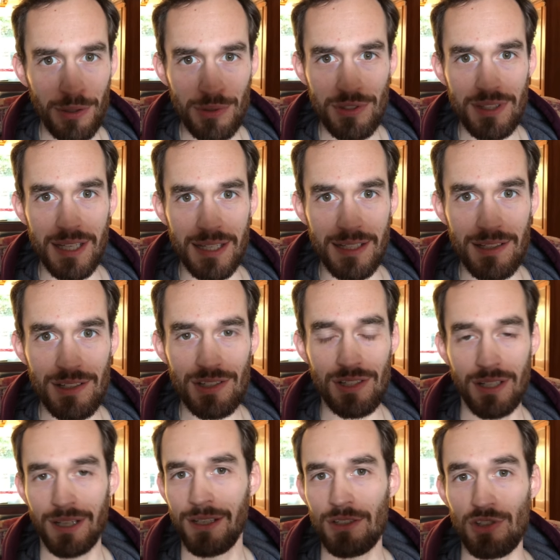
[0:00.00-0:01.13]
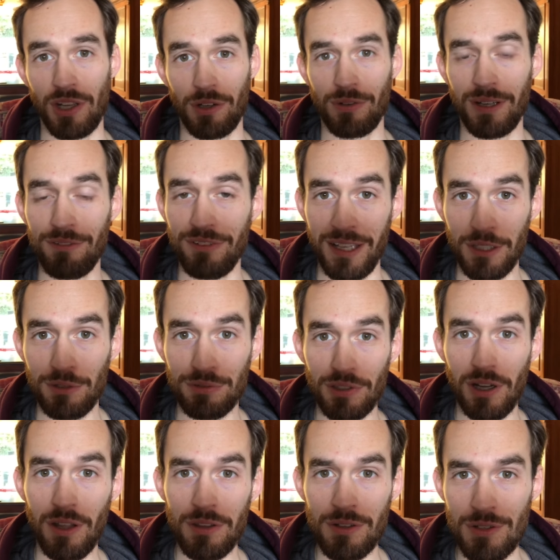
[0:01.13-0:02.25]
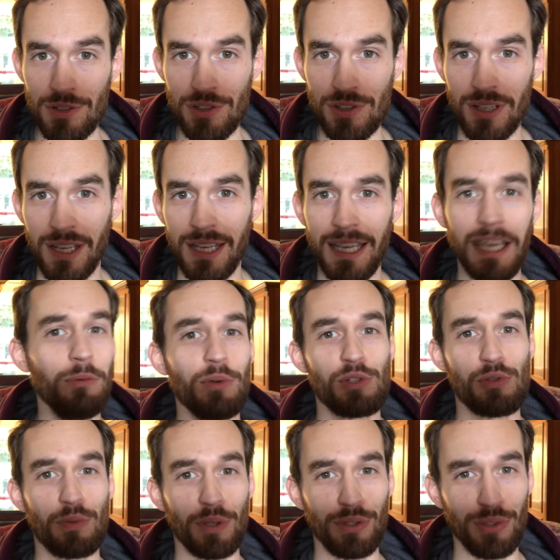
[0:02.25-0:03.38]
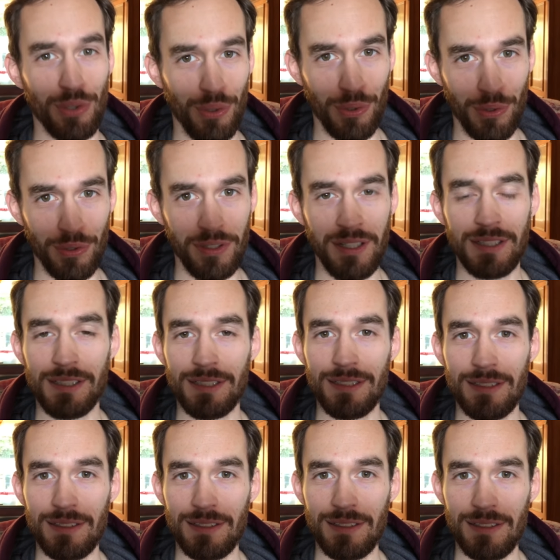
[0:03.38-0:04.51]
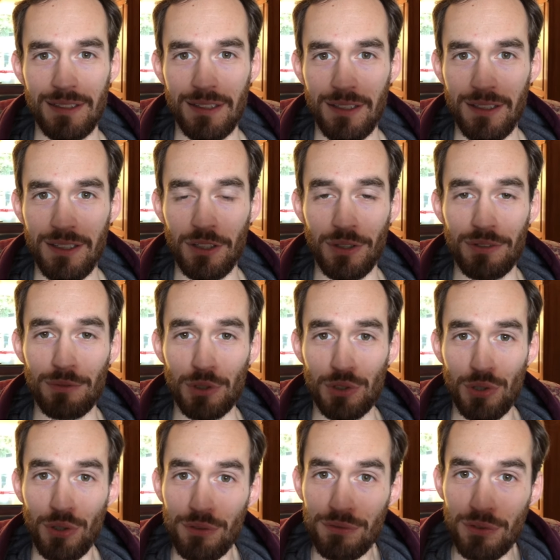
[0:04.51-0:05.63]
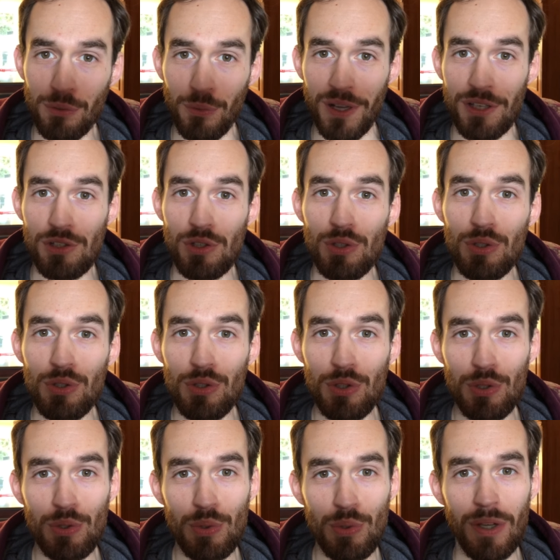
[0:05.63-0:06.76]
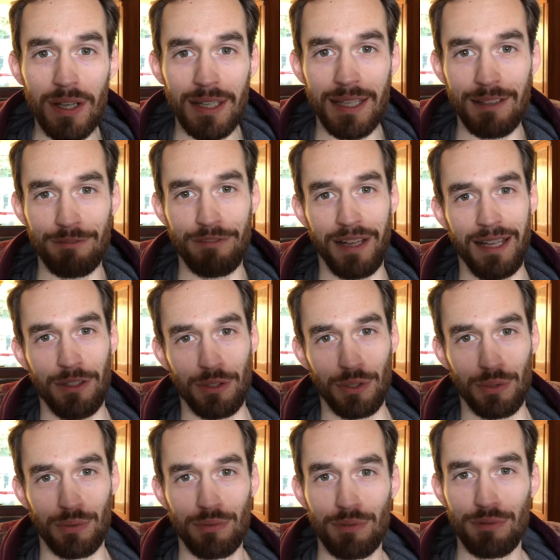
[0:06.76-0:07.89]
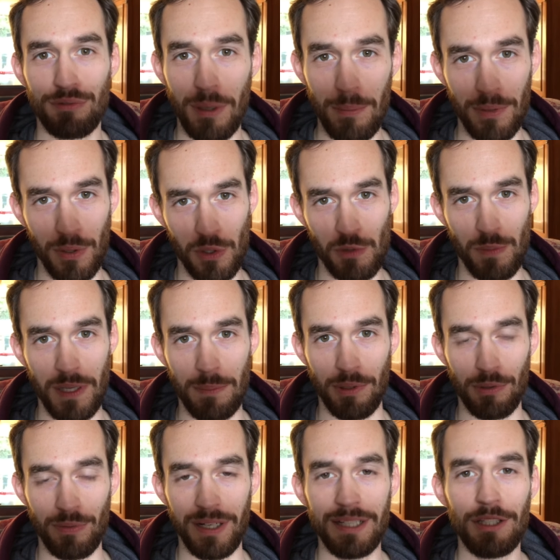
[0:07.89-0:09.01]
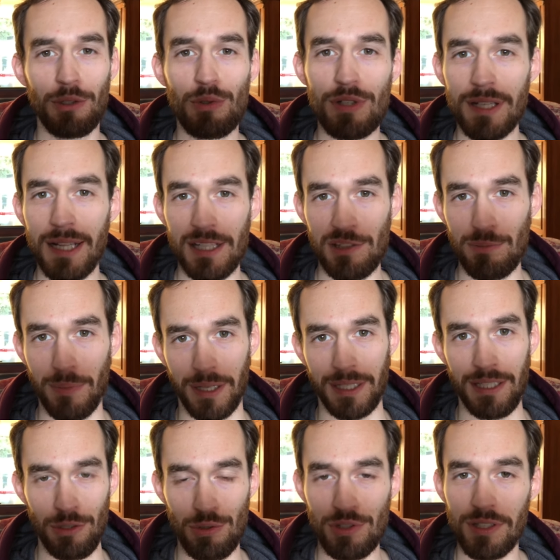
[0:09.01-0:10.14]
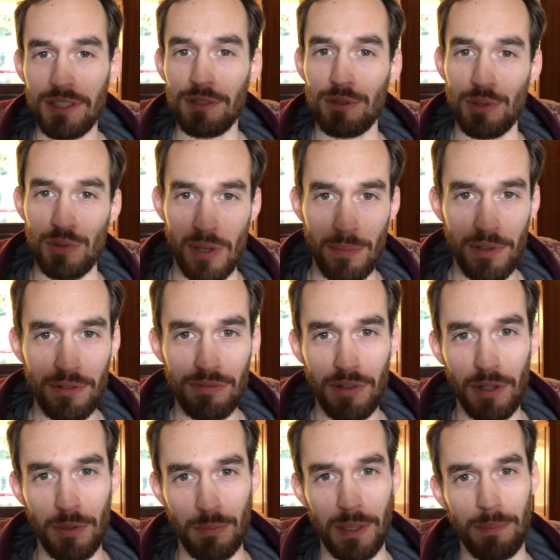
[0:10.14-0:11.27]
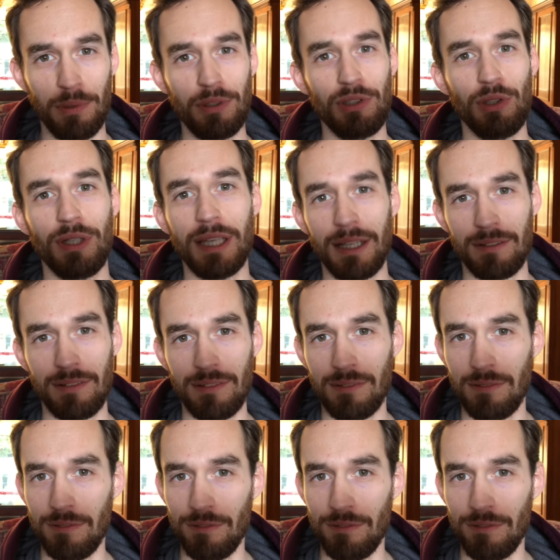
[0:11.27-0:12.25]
of those things generate value for others, in which return, you know, in return for which you get value from those people, right? Usually that's money. Usually you do something for other people and you get